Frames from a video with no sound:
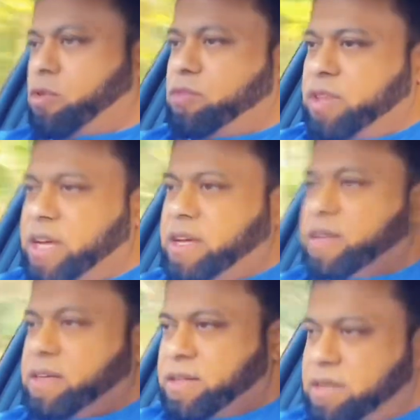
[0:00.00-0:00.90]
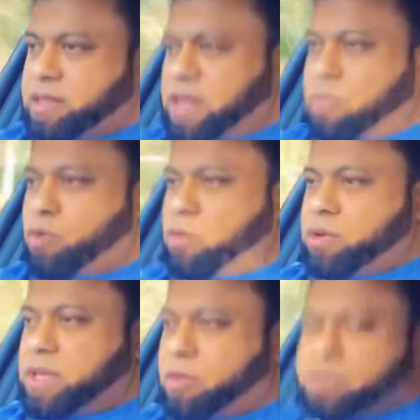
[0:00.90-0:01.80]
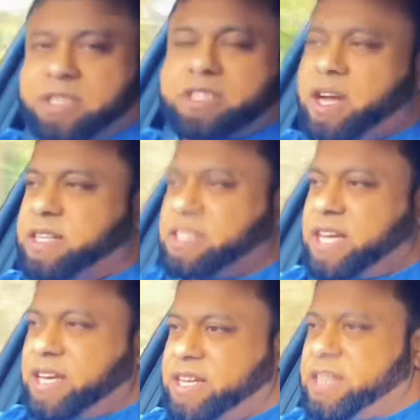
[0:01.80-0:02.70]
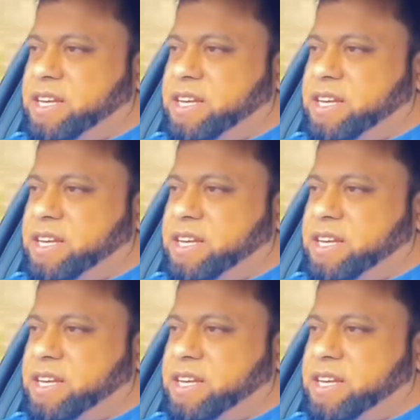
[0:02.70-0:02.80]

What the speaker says: over there? That road, that was the sign saying.